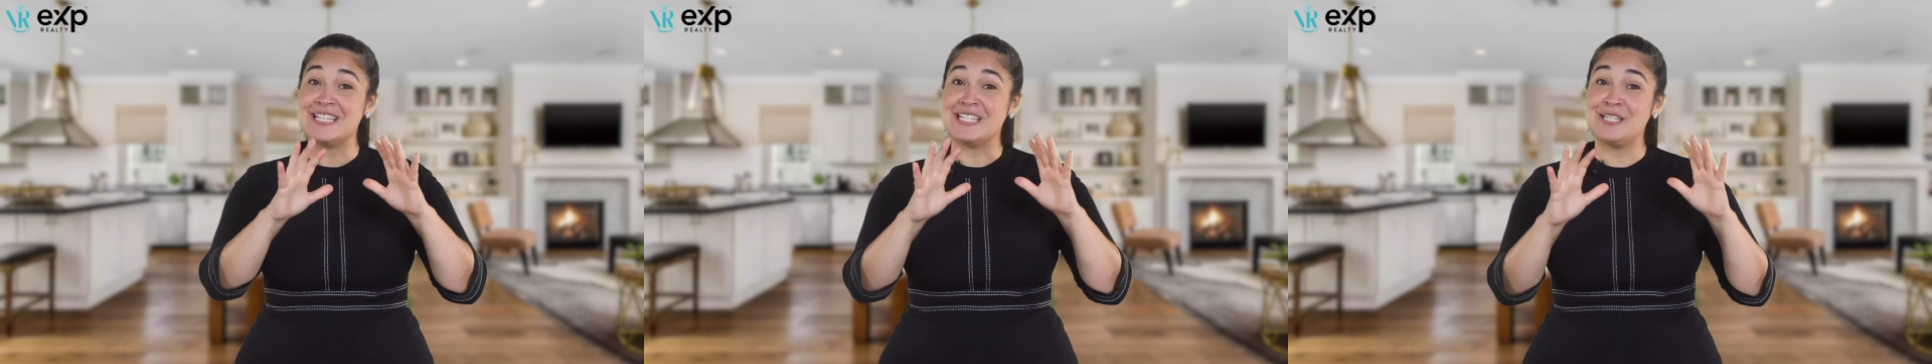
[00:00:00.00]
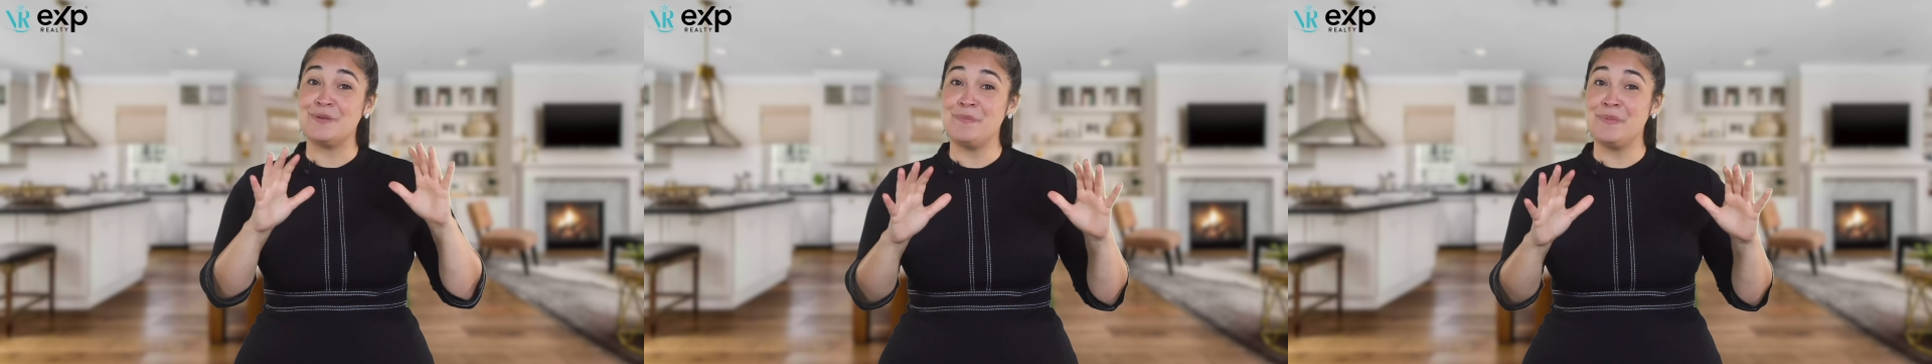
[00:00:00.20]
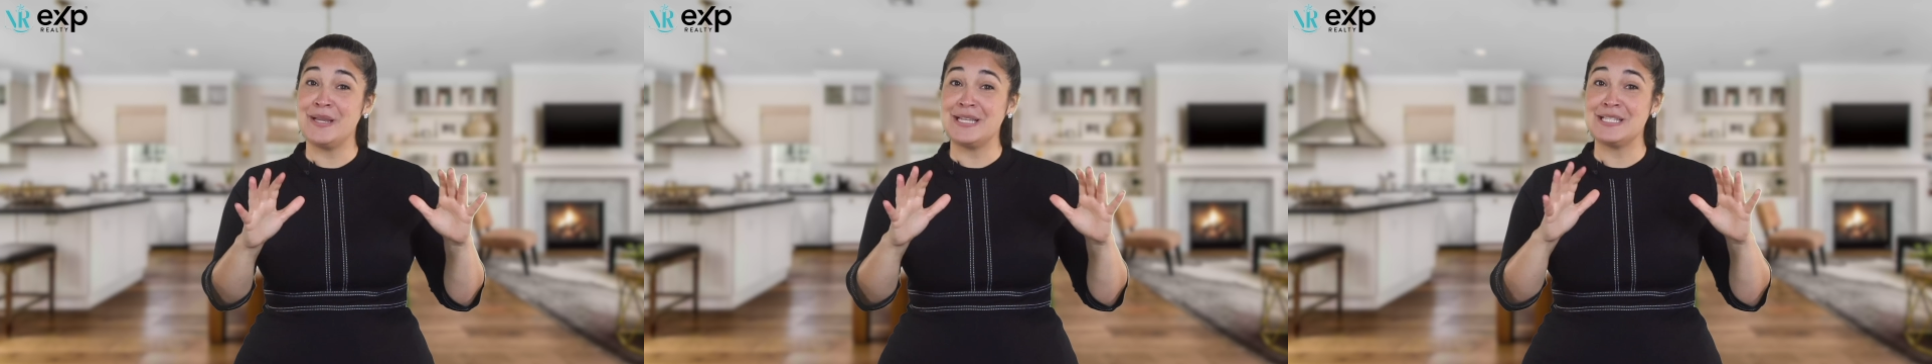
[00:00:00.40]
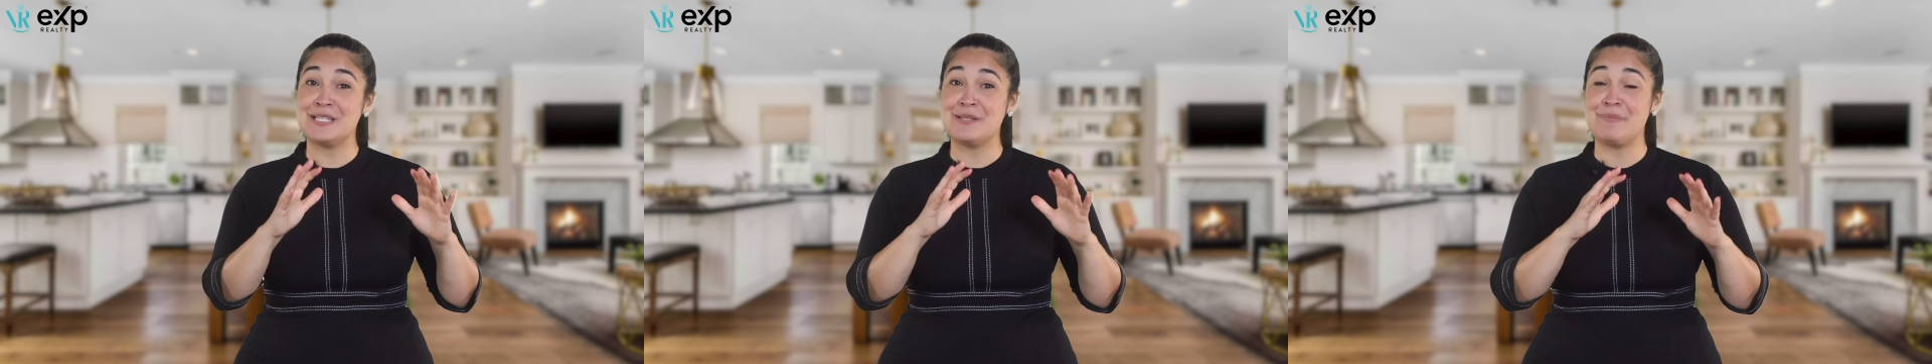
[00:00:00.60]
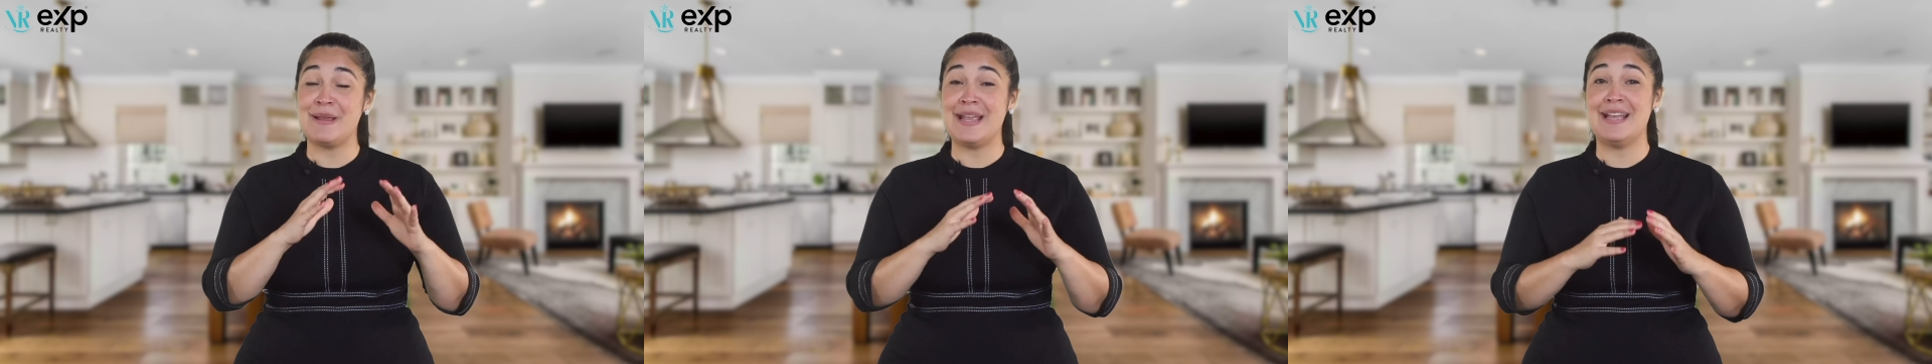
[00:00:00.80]
is spick and
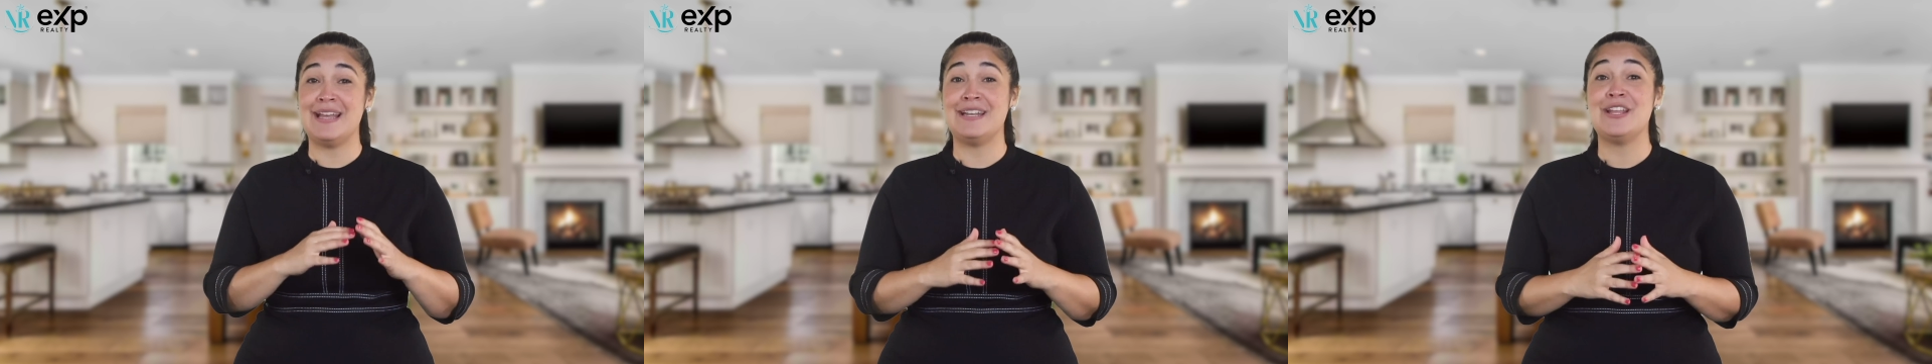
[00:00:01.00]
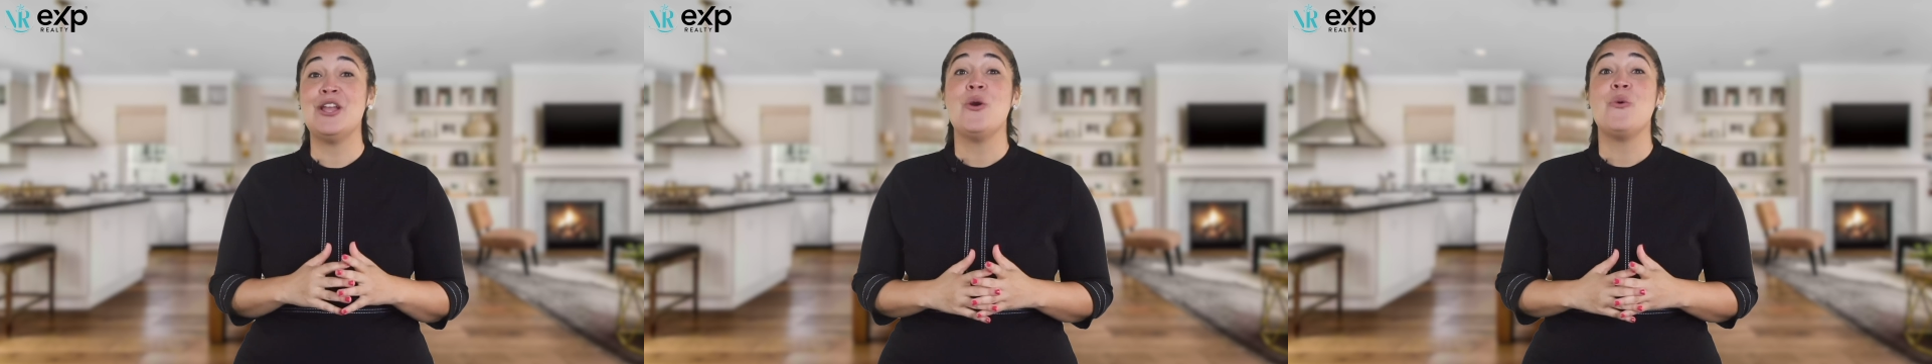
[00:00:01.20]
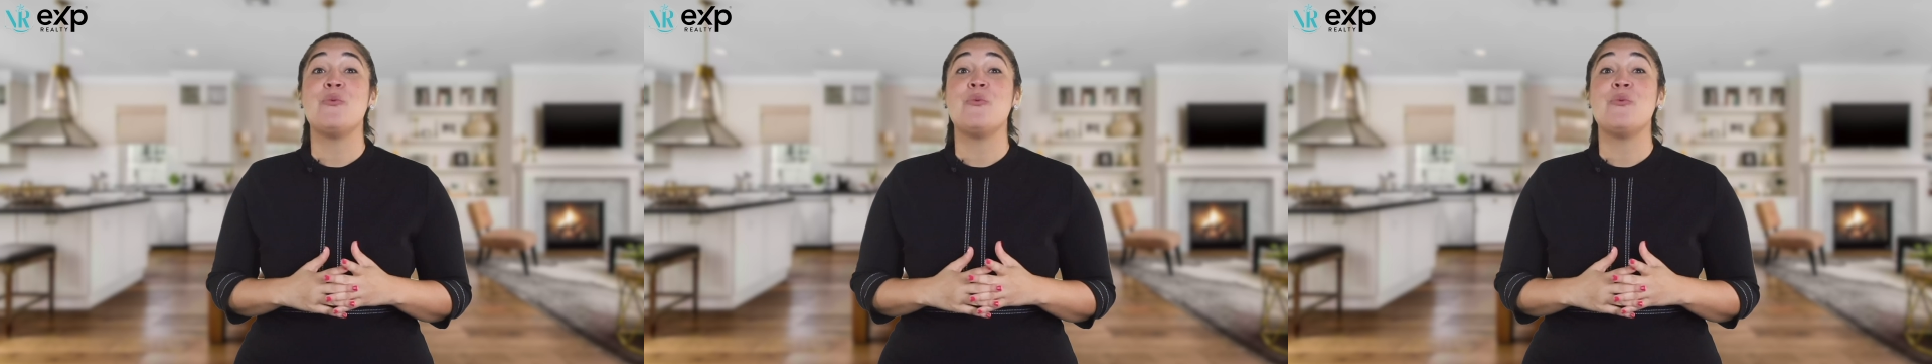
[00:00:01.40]
span